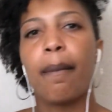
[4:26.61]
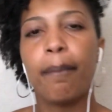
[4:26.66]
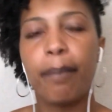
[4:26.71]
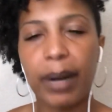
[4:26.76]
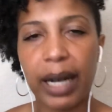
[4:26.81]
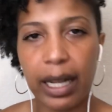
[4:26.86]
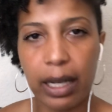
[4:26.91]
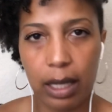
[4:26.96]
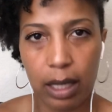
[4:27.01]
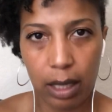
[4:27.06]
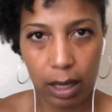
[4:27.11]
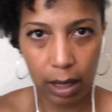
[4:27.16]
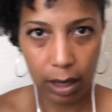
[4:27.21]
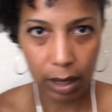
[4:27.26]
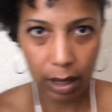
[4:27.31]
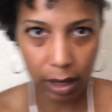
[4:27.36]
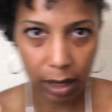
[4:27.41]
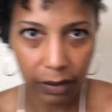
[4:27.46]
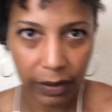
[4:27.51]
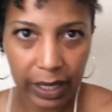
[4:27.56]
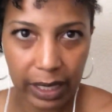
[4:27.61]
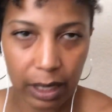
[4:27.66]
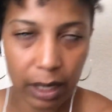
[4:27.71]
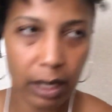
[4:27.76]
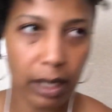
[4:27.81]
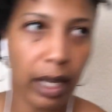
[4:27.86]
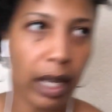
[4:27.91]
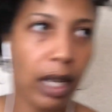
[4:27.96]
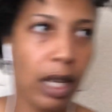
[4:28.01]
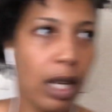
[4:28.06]
But suffice to
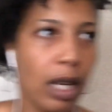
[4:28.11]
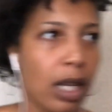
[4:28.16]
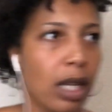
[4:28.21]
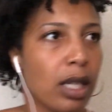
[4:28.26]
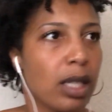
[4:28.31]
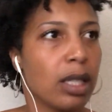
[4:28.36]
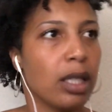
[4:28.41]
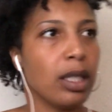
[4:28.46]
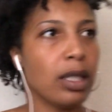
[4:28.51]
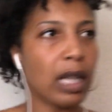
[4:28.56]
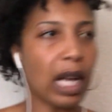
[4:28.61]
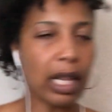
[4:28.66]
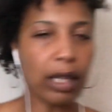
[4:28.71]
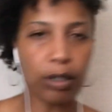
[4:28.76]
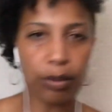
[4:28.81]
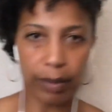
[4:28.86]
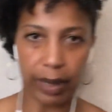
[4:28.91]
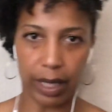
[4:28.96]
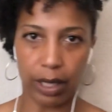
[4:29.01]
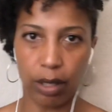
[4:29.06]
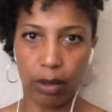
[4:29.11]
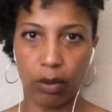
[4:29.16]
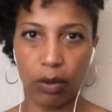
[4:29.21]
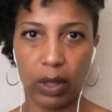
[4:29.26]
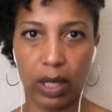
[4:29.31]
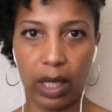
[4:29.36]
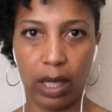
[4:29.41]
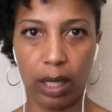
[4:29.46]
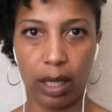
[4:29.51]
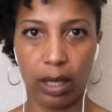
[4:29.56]
say, dollar menu
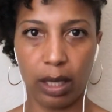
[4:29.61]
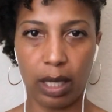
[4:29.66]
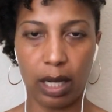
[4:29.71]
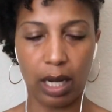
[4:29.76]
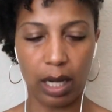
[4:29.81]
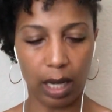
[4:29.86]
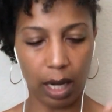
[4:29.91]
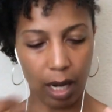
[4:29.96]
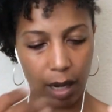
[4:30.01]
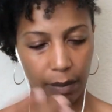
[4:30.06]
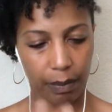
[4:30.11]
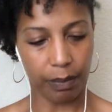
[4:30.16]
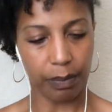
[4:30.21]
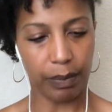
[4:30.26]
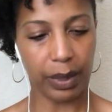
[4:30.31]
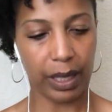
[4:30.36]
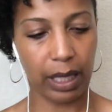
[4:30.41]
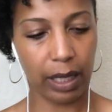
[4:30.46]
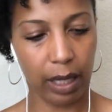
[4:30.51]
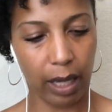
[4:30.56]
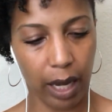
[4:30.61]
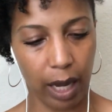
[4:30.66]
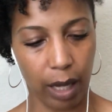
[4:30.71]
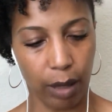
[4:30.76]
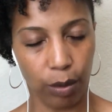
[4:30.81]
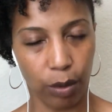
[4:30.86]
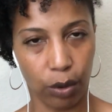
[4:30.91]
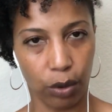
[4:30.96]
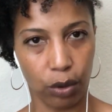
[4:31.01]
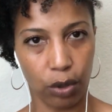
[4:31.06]
is not being
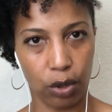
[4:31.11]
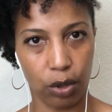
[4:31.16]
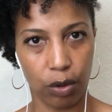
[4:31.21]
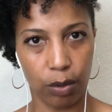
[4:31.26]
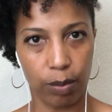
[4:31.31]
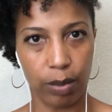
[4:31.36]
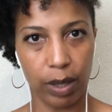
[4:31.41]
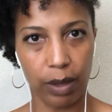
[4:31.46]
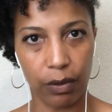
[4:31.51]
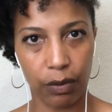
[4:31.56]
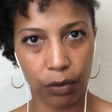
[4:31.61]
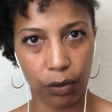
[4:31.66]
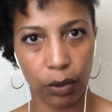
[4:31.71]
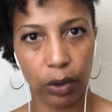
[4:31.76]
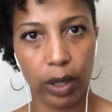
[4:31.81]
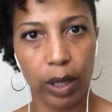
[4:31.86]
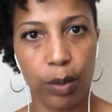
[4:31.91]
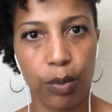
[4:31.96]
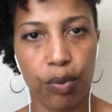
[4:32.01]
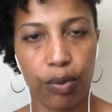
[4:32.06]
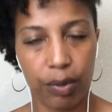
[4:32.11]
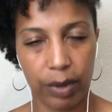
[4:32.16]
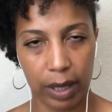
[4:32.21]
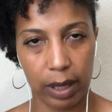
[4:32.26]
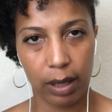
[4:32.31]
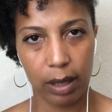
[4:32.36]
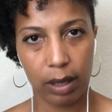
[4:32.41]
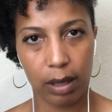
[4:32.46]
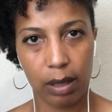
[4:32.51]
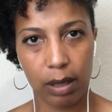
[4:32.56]
able to be fully
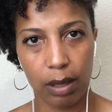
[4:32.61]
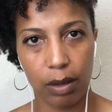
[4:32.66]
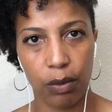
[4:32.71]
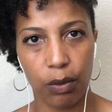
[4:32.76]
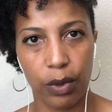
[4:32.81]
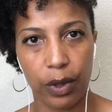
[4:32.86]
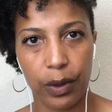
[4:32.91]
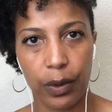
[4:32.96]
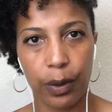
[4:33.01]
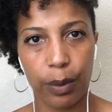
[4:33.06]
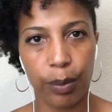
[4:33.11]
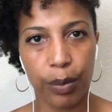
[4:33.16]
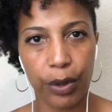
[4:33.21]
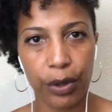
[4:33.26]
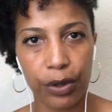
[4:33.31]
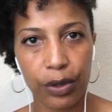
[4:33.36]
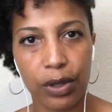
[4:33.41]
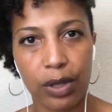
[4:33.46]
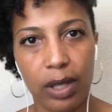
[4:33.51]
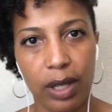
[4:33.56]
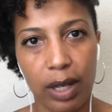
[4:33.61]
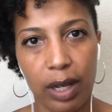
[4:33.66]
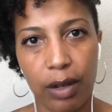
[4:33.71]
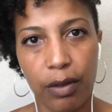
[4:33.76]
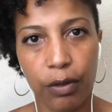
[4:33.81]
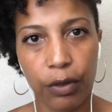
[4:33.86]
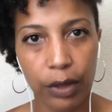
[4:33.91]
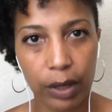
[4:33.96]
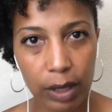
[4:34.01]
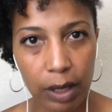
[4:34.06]
present with the person in
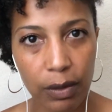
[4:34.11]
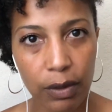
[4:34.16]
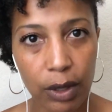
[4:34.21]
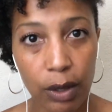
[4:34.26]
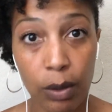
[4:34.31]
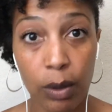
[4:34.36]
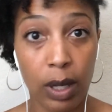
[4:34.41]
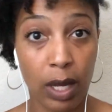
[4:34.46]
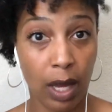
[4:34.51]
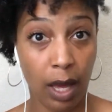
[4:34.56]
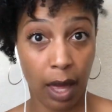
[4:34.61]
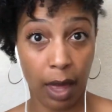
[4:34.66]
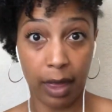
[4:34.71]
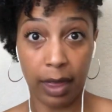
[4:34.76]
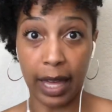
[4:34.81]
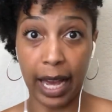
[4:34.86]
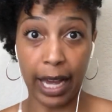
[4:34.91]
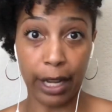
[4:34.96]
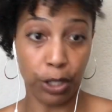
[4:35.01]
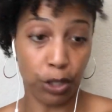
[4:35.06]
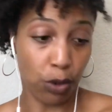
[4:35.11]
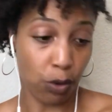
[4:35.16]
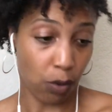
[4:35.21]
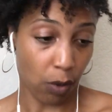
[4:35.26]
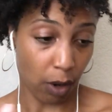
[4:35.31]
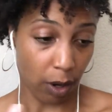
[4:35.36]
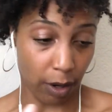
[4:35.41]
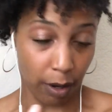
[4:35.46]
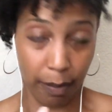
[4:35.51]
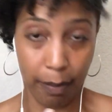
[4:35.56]
front of you that you
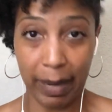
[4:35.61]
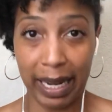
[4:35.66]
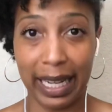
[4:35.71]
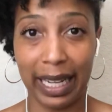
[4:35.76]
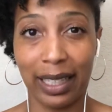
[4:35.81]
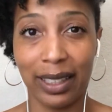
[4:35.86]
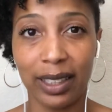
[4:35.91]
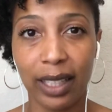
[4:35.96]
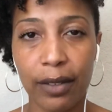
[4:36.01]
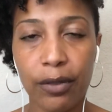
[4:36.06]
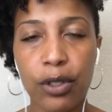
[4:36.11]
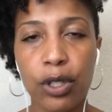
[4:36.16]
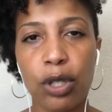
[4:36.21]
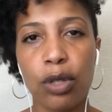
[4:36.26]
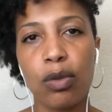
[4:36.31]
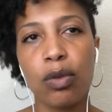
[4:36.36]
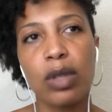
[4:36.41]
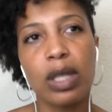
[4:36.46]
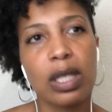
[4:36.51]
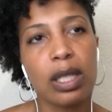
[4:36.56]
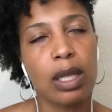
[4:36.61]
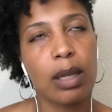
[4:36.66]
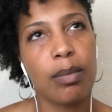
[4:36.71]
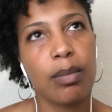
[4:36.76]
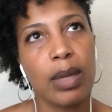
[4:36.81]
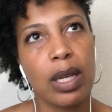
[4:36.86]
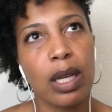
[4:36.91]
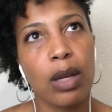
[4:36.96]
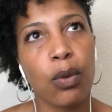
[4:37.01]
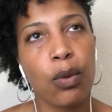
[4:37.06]
are making love to. This can
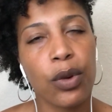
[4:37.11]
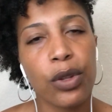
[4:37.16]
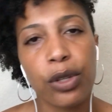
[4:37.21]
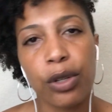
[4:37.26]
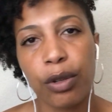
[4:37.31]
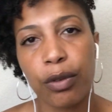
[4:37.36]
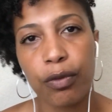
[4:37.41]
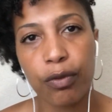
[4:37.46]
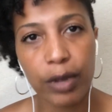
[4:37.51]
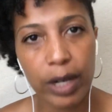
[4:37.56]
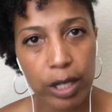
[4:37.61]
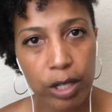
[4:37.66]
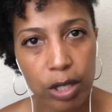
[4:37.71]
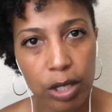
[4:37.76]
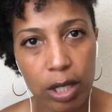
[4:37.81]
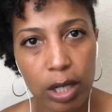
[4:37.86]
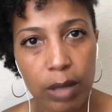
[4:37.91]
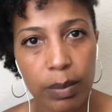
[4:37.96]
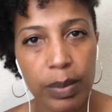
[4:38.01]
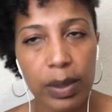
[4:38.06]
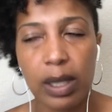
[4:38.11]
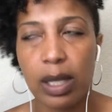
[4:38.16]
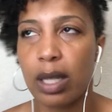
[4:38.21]
be with your friendships.